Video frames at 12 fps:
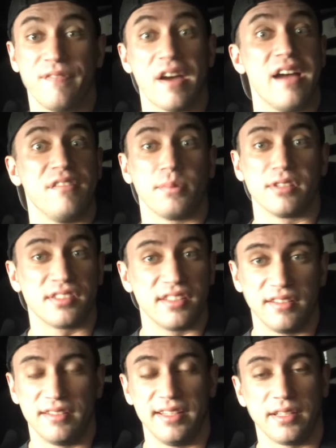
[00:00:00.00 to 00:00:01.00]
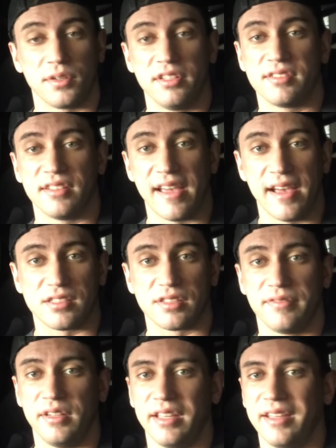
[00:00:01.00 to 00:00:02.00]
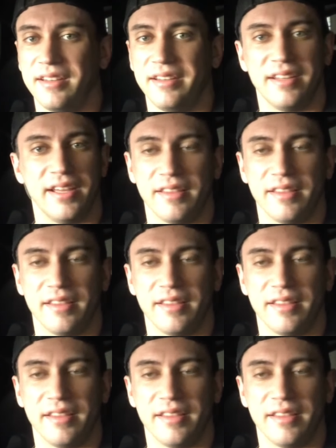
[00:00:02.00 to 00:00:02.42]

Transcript: 5% decrease in atrophy any day.